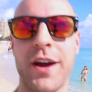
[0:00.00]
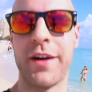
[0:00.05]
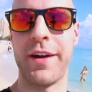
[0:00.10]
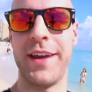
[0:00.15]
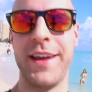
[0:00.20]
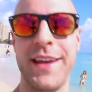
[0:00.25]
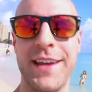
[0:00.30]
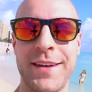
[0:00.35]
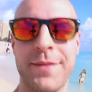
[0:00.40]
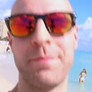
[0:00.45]
are
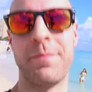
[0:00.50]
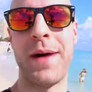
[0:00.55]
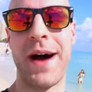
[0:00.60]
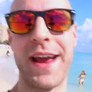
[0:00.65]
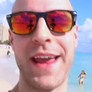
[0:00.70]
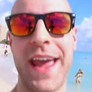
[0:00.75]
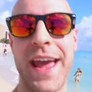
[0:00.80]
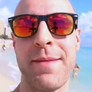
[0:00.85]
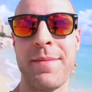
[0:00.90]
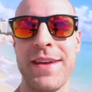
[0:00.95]
in
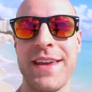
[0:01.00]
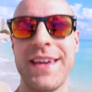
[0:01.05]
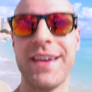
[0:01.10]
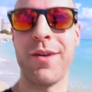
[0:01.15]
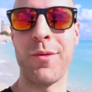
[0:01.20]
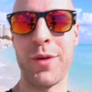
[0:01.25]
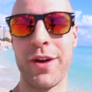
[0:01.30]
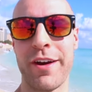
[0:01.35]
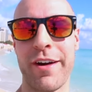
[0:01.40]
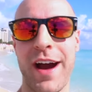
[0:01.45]
Miami.
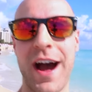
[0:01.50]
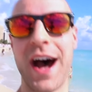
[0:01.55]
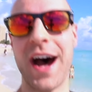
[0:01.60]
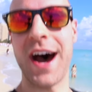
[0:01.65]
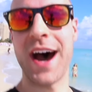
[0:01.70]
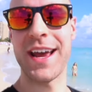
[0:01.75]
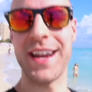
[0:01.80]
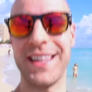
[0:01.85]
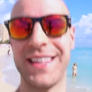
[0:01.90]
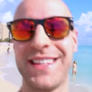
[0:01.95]
We are
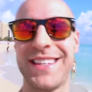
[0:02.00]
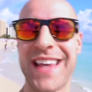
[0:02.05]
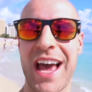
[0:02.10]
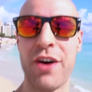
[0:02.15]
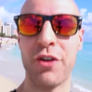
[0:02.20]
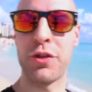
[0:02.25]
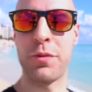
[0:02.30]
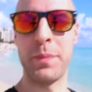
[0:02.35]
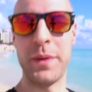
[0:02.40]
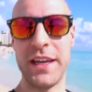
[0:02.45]
on
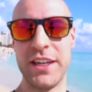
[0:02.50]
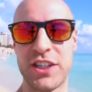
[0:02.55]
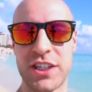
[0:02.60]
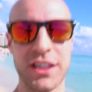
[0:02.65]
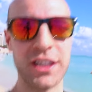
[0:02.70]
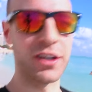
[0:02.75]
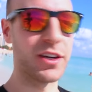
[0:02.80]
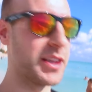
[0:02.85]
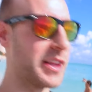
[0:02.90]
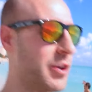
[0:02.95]
South Beach,
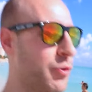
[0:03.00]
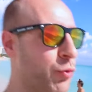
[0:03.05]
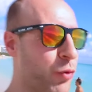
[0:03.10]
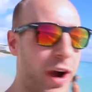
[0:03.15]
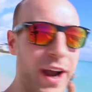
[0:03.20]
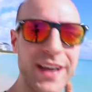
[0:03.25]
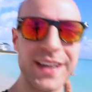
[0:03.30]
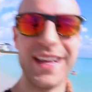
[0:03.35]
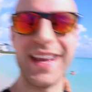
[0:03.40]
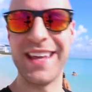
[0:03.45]
literally
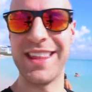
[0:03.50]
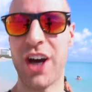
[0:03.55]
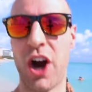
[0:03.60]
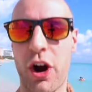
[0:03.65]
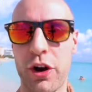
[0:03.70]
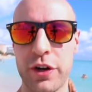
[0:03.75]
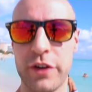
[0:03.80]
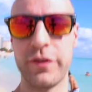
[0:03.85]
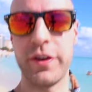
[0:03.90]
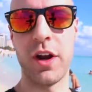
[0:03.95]
right in the
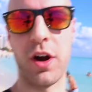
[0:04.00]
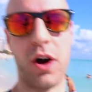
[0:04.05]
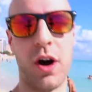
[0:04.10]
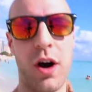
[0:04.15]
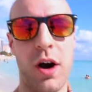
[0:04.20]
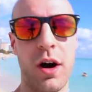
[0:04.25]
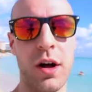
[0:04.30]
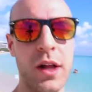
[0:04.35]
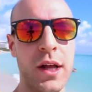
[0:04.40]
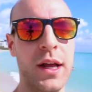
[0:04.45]
heart of it
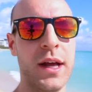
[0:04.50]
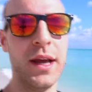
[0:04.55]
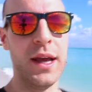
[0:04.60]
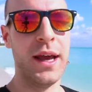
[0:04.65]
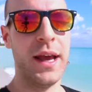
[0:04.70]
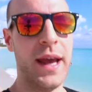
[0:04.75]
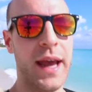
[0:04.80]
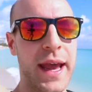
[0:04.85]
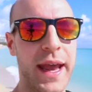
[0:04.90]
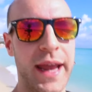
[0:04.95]
all
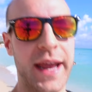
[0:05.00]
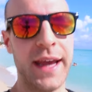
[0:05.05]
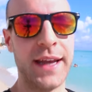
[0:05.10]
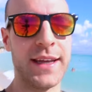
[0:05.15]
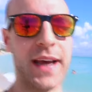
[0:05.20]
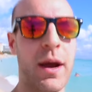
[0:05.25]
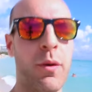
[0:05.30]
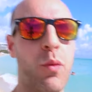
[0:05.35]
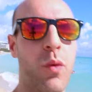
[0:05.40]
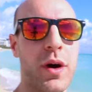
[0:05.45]

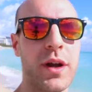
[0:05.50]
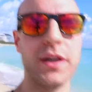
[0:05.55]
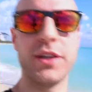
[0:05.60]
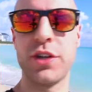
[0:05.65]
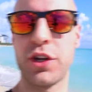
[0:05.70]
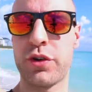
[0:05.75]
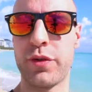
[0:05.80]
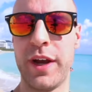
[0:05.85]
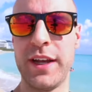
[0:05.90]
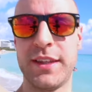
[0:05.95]
and I wanted
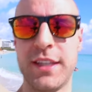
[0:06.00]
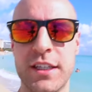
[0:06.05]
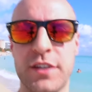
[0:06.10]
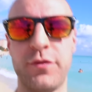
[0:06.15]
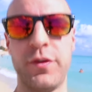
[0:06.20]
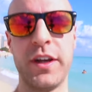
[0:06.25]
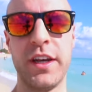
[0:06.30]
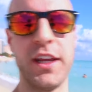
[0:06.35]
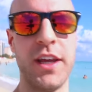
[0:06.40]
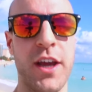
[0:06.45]
to create this
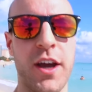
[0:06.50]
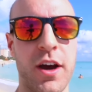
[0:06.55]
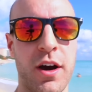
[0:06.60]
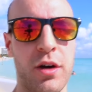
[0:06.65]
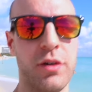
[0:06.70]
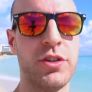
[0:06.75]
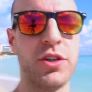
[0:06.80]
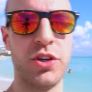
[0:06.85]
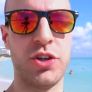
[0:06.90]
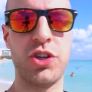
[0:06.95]

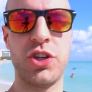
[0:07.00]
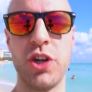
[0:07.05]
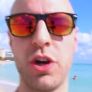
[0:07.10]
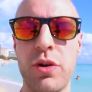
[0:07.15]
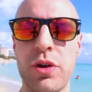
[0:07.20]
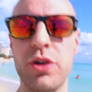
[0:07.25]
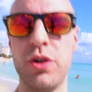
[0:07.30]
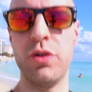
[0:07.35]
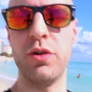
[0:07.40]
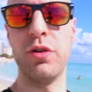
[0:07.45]
video to show
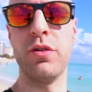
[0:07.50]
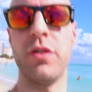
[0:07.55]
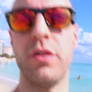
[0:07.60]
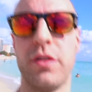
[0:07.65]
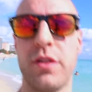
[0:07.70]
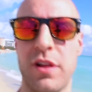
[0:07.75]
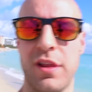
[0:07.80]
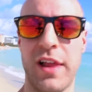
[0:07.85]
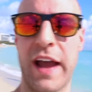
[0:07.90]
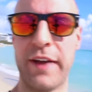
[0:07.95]
you
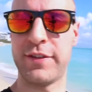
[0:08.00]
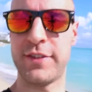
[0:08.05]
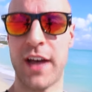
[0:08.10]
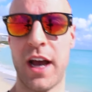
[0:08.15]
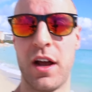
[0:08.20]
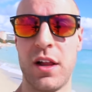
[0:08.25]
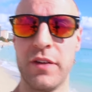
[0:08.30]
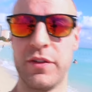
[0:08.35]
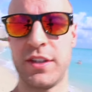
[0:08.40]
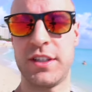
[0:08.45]
the
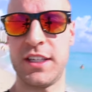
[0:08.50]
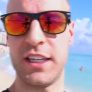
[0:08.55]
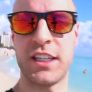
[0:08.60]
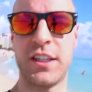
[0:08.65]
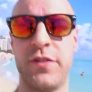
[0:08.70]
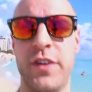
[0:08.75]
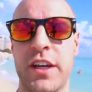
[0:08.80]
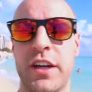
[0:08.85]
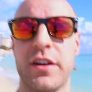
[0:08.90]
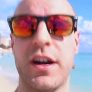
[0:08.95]
lifestyle of a
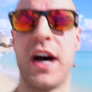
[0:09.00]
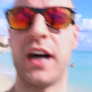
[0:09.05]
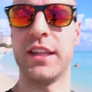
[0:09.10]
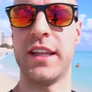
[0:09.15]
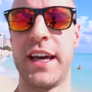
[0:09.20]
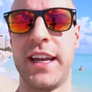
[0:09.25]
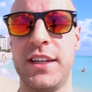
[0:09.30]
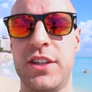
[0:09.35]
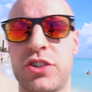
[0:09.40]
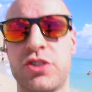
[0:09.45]
six-figure
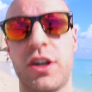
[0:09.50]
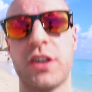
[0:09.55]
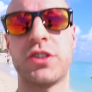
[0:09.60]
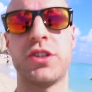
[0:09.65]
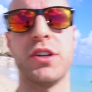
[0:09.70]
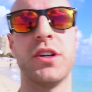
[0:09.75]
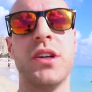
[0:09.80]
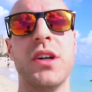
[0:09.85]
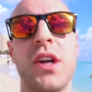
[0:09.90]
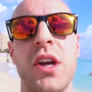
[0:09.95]
online
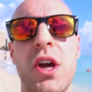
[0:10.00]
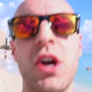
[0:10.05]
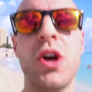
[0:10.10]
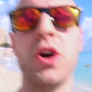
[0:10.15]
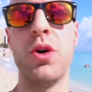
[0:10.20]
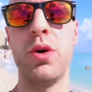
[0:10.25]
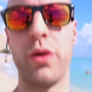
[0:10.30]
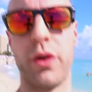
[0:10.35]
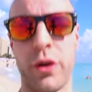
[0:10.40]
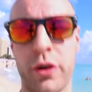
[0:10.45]
instructor
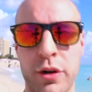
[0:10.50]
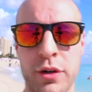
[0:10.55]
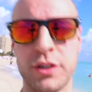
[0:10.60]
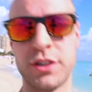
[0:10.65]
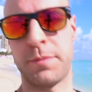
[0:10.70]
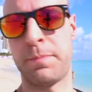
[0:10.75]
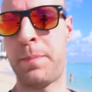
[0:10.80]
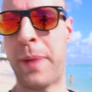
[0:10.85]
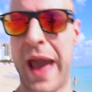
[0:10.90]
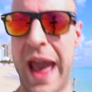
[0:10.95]
who
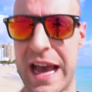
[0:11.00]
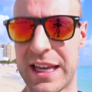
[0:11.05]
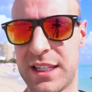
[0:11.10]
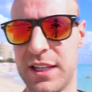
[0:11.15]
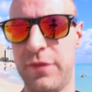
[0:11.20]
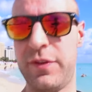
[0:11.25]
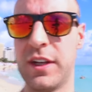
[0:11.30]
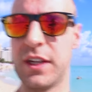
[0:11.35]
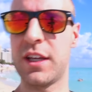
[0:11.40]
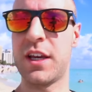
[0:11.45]
earns
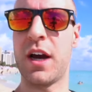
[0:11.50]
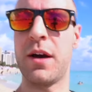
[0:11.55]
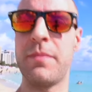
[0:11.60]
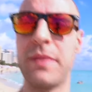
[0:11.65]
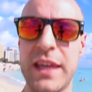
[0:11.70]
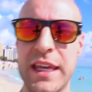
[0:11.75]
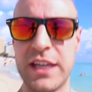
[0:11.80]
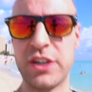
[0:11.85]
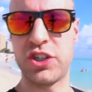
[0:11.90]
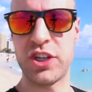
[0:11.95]
passive income
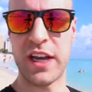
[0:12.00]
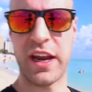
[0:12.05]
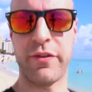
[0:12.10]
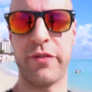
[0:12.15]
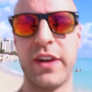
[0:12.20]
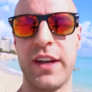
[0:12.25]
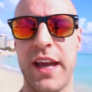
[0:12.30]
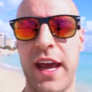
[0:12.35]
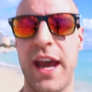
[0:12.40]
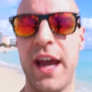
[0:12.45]
each and
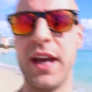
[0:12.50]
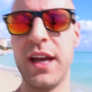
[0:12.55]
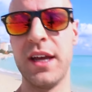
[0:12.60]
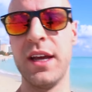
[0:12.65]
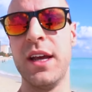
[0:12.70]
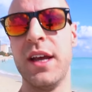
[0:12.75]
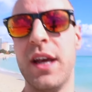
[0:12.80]
every day.